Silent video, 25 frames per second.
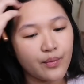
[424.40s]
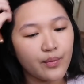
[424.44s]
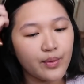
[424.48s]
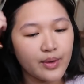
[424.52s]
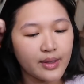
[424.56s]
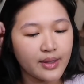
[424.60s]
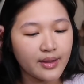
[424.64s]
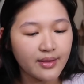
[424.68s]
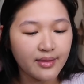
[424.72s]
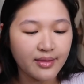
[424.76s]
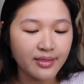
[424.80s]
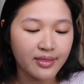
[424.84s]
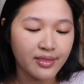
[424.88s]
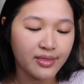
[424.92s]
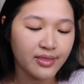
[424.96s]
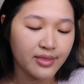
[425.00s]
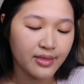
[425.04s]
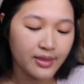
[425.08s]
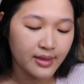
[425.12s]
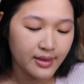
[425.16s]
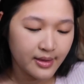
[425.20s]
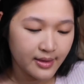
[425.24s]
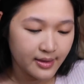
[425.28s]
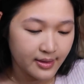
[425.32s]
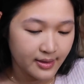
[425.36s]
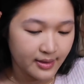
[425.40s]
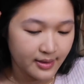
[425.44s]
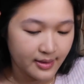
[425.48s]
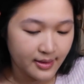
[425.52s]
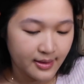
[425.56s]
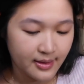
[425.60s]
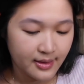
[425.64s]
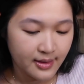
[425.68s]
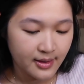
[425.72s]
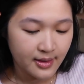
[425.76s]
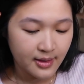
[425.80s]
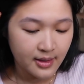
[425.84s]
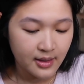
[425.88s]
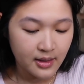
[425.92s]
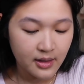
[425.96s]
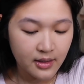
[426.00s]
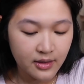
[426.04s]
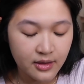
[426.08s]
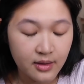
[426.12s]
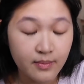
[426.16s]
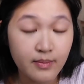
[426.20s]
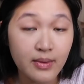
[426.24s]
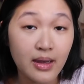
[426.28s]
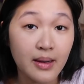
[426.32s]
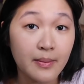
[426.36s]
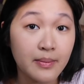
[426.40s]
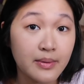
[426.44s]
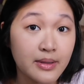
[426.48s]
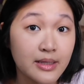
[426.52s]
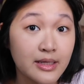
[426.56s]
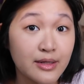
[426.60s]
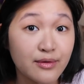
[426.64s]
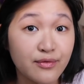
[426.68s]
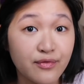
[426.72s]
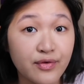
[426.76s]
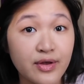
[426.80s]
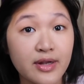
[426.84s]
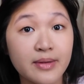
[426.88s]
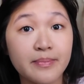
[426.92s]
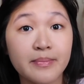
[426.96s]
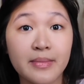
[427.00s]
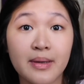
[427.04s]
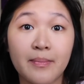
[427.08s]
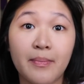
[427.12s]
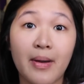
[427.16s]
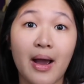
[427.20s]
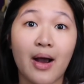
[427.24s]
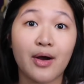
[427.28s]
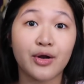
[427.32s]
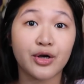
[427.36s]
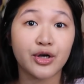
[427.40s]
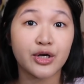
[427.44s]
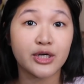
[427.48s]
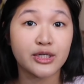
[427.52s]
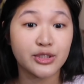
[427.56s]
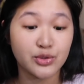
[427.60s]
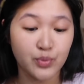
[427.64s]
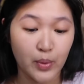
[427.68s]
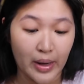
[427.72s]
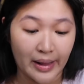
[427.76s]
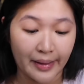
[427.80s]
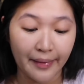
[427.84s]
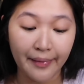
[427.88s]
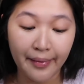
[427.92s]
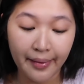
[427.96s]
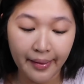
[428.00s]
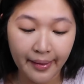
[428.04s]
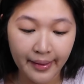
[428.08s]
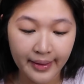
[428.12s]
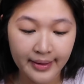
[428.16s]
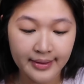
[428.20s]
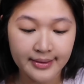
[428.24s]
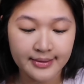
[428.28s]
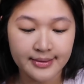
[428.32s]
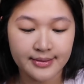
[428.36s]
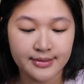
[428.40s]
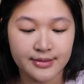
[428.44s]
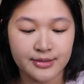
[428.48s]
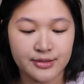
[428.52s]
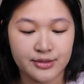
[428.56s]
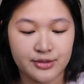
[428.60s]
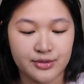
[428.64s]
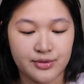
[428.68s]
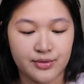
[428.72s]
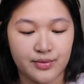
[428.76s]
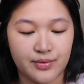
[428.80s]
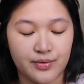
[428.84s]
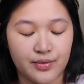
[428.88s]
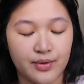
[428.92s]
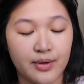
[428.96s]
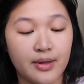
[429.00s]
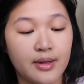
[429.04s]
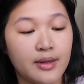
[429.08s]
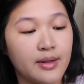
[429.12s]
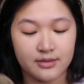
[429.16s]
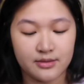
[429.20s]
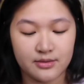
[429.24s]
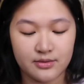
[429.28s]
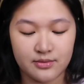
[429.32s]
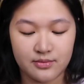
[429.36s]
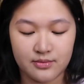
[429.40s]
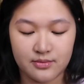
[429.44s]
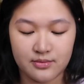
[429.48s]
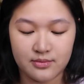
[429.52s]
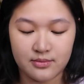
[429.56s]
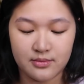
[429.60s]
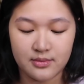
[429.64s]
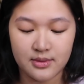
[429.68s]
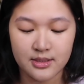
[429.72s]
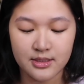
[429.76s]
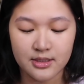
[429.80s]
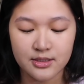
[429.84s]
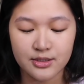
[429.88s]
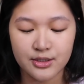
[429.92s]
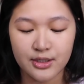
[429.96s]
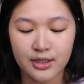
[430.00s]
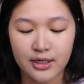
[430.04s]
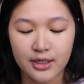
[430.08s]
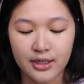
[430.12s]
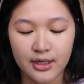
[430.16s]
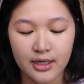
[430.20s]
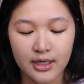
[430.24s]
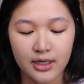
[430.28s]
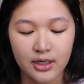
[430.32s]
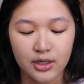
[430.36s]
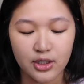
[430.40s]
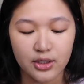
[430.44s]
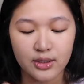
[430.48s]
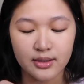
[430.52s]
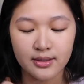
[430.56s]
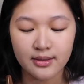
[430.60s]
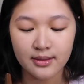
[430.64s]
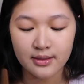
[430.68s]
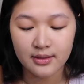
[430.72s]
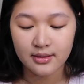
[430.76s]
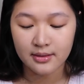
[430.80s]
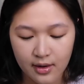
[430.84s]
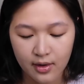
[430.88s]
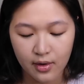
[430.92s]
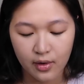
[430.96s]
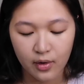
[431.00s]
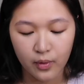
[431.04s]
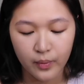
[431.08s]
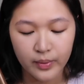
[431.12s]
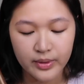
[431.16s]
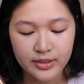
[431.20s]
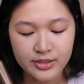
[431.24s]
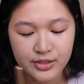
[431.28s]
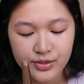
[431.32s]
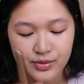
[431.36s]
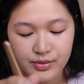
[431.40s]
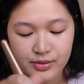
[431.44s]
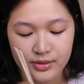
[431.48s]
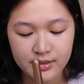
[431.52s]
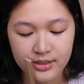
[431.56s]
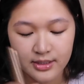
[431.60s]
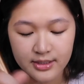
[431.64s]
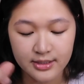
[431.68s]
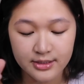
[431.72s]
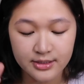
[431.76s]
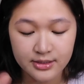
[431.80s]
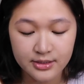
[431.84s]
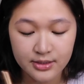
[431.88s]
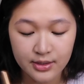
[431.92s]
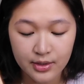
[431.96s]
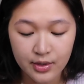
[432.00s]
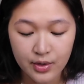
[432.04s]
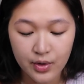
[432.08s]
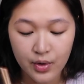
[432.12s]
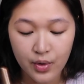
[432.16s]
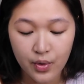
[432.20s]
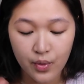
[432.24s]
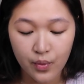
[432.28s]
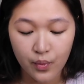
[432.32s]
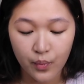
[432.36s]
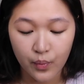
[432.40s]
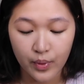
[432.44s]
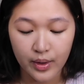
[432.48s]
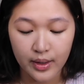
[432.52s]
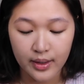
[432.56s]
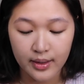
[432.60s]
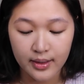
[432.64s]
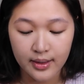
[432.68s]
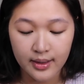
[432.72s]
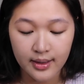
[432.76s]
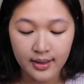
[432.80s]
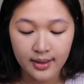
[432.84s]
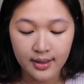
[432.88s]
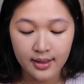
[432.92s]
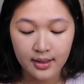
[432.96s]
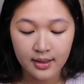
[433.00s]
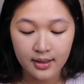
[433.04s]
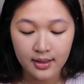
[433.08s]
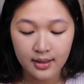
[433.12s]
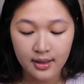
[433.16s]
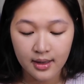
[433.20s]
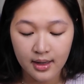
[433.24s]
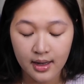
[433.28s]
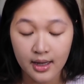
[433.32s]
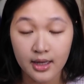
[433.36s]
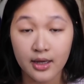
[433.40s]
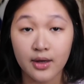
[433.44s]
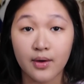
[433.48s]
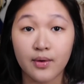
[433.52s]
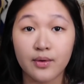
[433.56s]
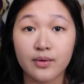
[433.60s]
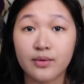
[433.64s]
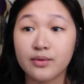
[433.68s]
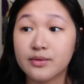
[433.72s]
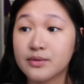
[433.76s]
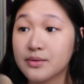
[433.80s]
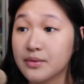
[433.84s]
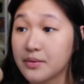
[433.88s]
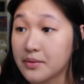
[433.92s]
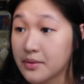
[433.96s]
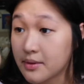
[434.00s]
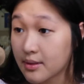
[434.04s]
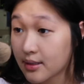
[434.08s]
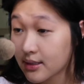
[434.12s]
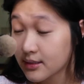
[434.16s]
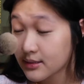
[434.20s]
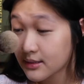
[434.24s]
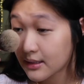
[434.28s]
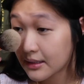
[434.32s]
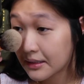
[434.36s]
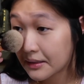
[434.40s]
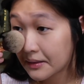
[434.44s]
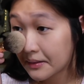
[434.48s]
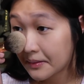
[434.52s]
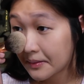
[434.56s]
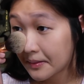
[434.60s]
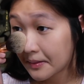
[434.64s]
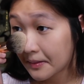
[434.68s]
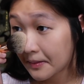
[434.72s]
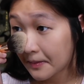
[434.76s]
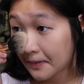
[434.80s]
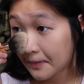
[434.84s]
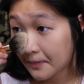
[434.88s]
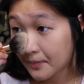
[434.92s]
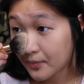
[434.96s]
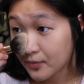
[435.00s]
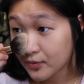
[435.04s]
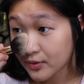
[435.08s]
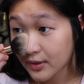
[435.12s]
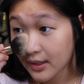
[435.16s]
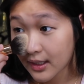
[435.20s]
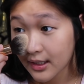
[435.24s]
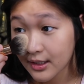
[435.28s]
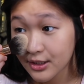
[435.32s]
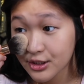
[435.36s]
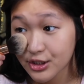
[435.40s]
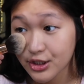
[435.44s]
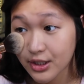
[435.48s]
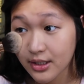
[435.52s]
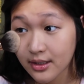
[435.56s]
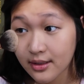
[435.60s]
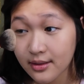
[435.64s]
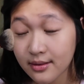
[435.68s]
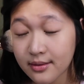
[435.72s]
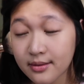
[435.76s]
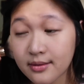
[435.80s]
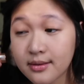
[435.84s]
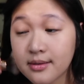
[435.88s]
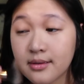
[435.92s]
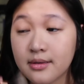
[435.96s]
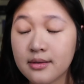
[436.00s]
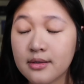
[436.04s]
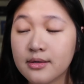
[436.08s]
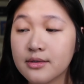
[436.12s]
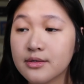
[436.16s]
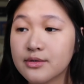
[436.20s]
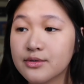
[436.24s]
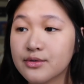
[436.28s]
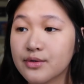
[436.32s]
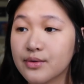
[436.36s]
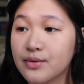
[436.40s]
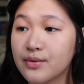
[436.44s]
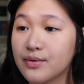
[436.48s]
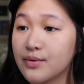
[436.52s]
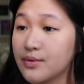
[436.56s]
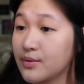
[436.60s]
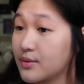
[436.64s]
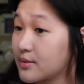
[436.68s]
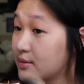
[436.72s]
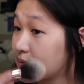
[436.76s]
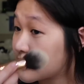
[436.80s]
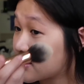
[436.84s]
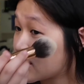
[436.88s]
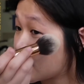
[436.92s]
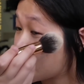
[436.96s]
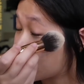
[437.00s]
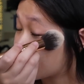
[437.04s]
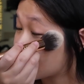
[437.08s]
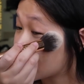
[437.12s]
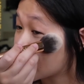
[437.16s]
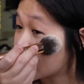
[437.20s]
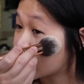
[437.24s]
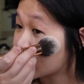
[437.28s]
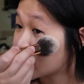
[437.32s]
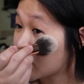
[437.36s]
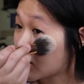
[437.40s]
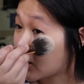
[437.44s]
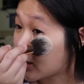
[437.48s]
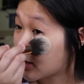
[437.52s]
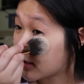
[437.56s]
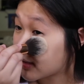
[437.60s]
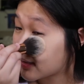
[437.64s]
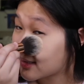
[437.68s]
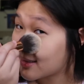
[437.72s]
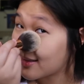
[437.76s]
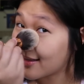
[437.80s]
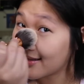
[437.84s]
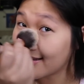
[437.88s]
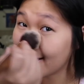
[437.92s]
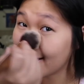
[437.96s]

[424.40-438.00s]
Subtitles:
with the Maybelline Fit Me Powder as well. So this is really good. I always use this when I go to school kasi mura lang siya. So, hindi masakit sa heart.